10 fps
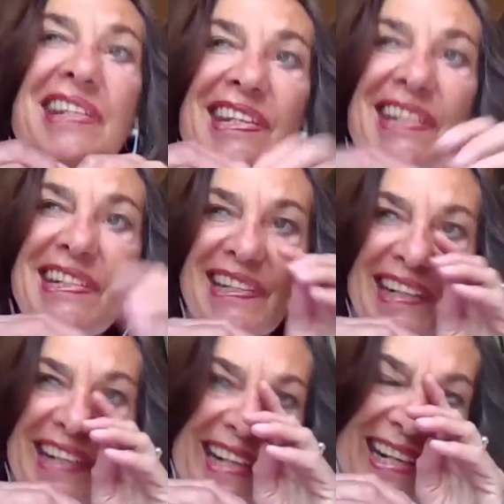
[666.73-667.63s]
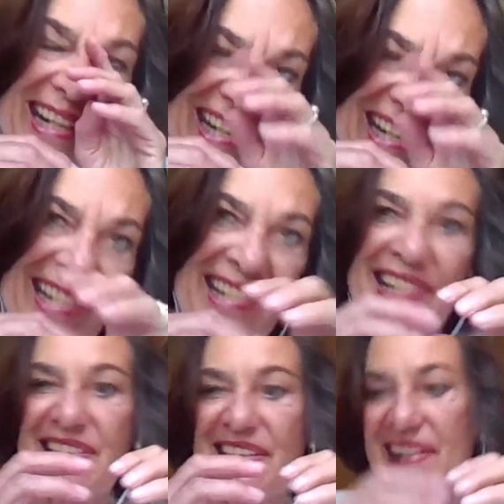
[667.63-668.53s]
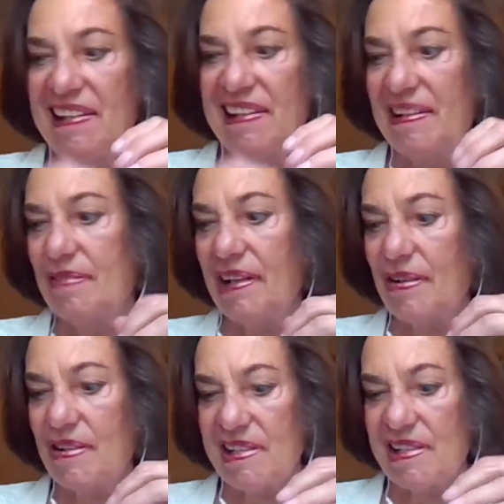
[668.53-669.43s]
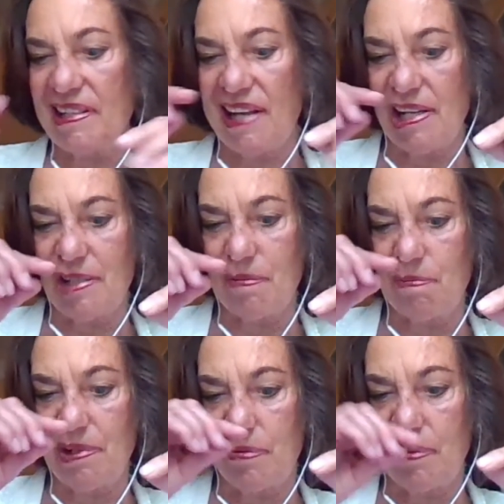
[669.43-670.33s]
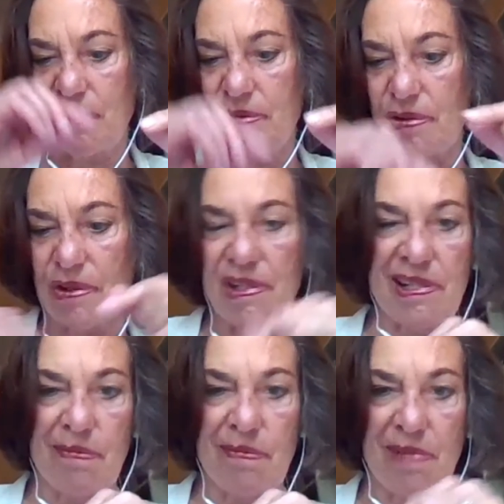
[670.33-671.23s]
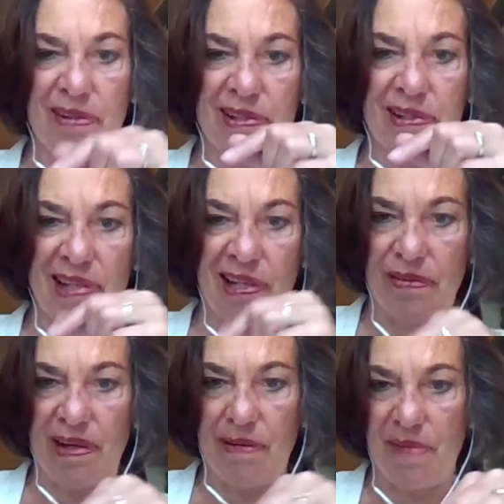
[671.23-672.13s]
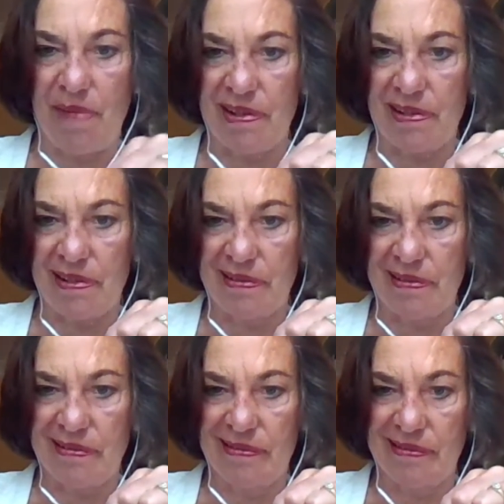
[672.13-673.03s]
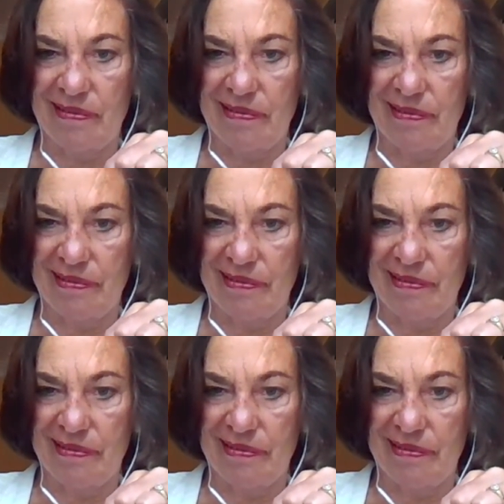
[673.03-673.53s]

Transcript: we need is the reconciliation between daughters and mothers and grandmothers. Oh